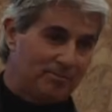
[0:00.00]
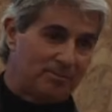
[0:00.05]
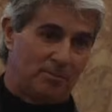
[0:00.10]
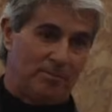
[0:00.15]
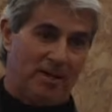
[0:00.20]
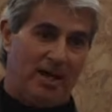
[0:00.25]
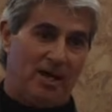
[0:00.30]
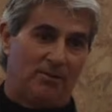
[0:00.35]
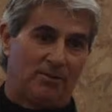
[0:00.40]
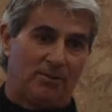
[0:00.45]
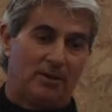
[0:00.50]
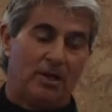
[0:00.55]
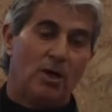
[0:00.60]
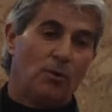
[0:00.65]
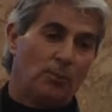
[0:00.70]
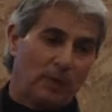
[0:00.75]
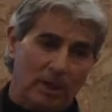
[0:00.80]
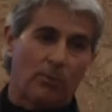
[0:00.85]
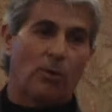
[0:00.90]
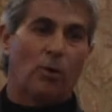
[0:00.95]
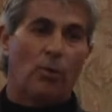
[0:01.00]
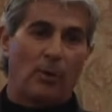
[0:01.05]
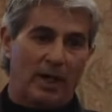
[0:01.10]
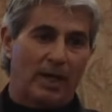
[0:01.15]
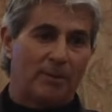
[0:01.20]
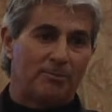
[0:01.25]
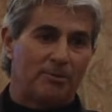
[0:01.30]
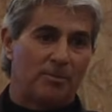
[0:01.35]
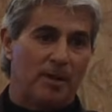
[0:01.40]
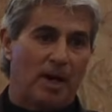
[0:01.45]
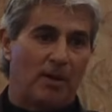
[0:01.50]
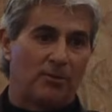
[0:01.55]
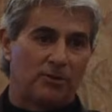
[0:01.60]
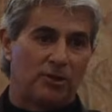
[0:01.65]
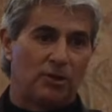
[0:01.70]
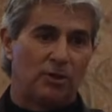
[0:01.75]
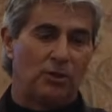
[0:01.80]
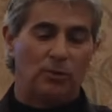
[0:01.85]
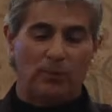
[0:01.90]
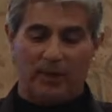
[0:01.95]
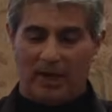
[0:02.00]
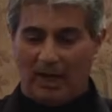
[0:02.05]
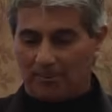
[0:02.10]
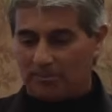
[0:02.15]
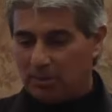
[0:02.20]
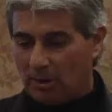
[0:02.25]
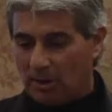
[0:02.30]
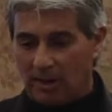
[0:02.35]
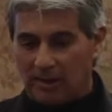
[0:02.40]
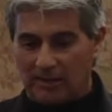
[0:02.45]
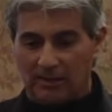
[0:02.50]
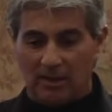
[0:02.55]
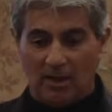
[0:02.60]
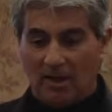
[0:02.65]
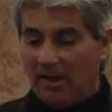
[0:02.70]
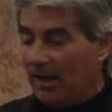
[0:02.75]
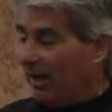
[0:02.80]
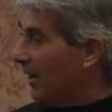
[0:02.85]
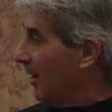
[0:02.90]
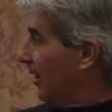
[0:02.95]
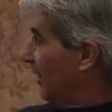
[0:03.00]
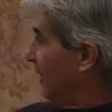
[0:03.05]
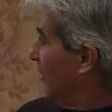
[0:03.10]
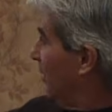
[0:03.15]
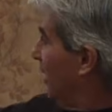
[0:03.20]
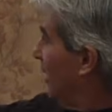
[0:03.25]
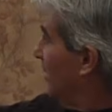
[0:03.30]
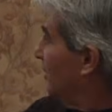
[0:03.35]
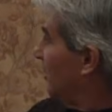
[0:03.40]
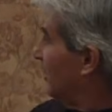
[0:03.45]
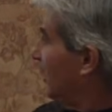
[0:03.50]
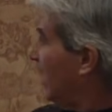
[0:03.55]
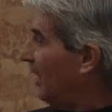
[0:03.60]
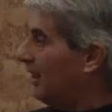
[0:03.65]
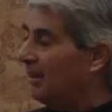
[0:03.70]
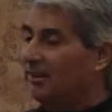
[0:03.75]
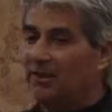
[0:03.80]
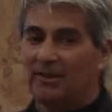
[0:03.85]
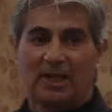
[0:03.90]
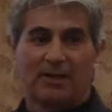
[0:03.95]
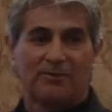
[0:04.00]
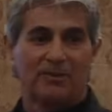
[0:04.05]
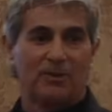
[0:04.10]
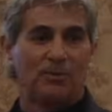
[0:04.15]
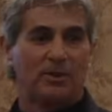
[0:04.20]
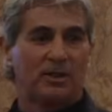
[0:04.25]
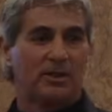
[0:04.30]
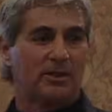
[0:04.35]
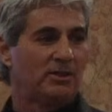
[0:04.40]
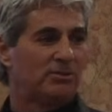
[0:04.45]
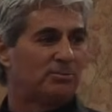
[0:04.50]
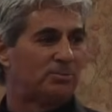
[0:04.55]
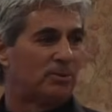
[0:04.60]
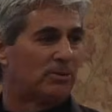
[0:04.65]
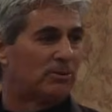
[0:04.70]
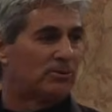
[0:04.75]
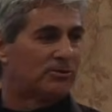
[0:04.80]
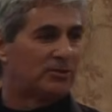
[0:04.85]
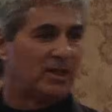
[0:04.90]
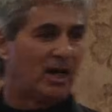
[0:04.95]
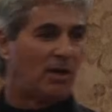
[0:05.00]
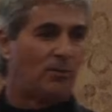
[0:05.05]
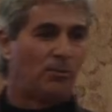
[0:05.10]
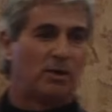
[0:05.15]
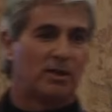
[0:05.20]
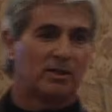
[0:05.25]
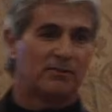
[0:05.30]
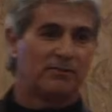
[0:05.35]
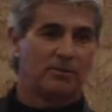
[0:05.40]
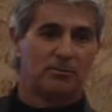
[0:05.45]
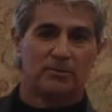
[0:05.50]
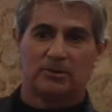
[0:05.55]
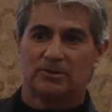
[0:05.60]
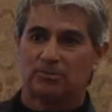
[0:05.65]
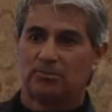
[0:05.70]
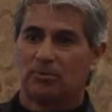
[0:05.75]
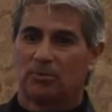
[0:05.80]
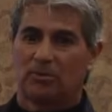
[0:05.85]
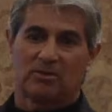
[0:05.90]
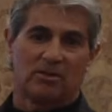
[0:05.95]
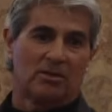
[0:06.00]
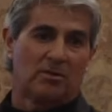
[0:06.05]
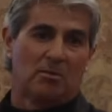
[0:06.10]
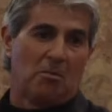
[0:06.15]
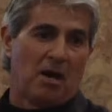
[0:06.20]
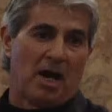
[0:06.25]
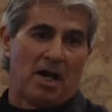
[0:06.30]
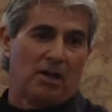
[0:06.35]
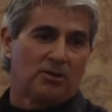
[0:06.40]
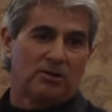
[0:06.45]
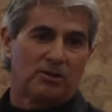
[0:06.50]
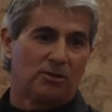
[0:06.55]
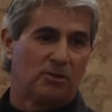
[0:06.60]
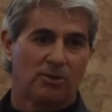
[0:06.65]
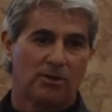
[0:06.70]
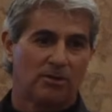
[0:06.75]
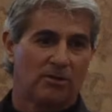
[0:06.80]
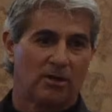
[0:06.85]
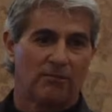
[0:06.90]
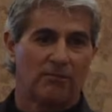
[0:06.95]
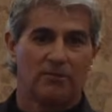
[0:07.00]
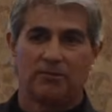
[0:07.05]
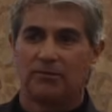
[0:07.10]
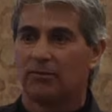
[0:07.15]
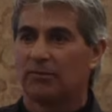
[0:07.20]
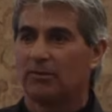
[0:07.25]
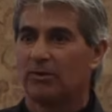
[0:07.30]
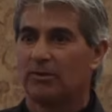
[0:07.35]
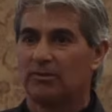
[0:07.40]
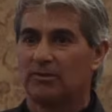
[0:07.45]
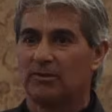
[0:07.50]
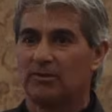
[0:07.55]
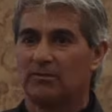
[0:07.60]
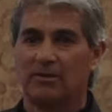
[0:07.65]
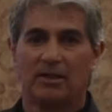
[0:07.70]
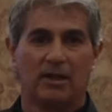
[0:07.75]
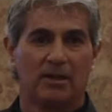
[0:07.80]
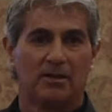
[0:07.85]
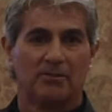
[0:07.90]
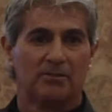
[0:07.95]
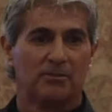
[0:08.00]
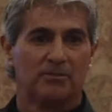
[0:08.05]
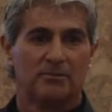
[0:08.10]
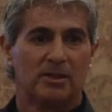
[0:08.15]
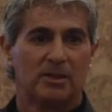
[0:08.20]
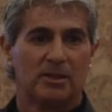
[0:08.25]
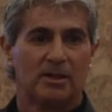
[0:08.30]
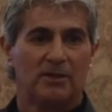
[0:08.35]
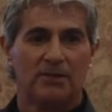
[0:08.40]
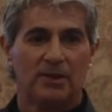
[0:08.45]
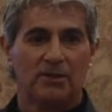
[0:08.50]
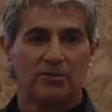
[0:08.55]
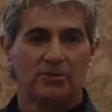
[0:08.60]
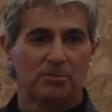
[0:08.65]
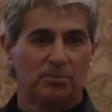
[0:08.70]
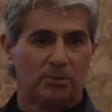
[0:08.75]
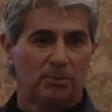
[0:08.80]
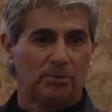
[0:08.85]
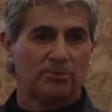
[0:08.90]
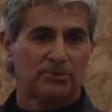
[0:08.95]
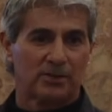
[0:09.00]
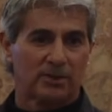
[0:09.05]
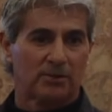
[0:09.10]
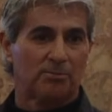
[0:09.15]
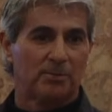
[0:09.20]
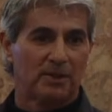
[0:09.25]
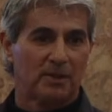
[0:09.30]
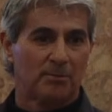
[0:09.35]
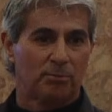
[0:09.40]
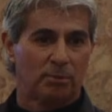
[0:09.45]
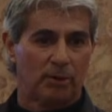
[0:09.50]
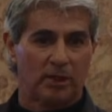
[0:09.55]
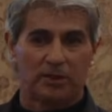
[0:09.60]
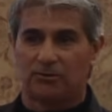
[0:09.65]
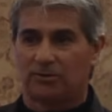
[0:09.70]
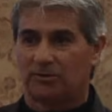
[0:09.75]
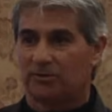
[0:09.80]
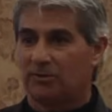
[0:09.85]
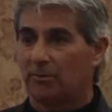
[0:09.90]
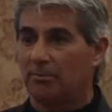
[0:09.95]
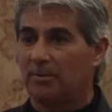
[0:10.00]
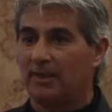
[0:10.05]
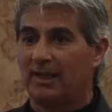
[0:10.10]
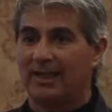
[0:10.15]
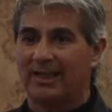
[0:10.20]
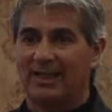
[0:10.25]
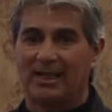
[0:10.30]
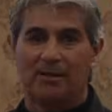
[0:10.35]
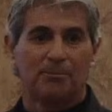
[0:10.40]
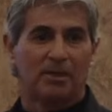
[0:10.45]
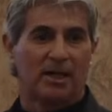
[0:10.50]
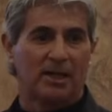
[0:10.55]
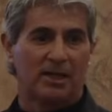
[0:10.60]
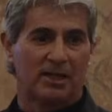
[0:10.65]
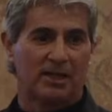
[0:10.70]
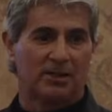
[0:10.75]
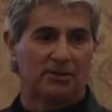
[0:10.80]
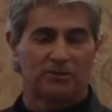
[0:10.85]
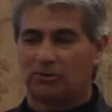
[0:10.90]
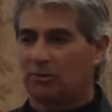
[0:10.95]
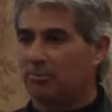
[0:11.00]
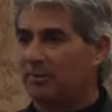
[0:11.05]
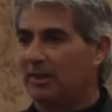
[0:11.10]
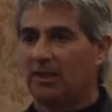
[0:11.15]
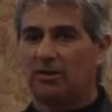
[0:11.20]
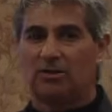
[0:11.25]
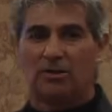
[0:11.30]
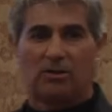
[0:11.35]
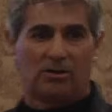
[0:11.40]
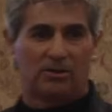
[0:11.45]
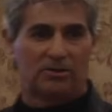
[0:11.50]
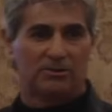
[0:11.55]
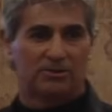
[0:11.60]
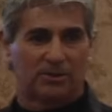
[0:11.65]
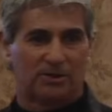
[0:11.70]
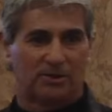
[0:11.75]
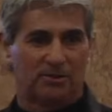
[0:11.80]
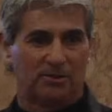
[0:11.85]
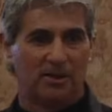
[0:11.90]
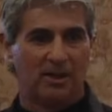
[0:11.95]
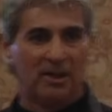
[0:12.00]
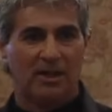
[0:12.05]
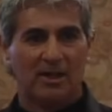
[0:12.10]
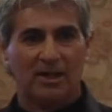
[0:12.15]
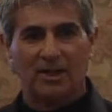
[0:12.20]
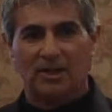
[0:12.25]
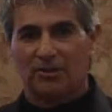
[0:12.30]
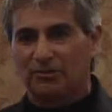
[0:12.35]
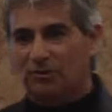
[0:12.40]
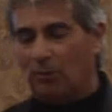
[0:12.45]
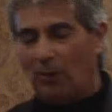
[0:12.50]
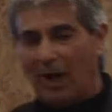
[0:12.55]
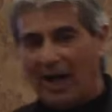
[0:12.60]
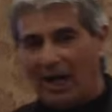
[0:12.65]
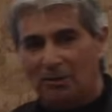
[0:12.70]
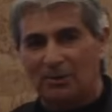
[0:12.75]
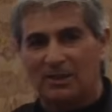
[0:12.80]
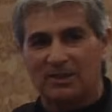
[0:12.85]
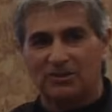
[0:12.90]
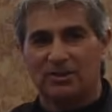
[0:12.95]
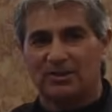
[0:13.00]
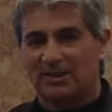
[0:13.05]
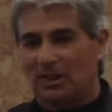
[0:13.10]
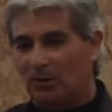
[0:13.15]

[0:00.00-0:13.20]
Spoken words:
up the mountain. We were way up the mountain too. We had parked, and incidentally, on every one of these bulls, not one of them is more than 1.25 miles off of a road. None of them. These are bulls that are being pressured. They're being hit by hunters. They're being called to. So how is it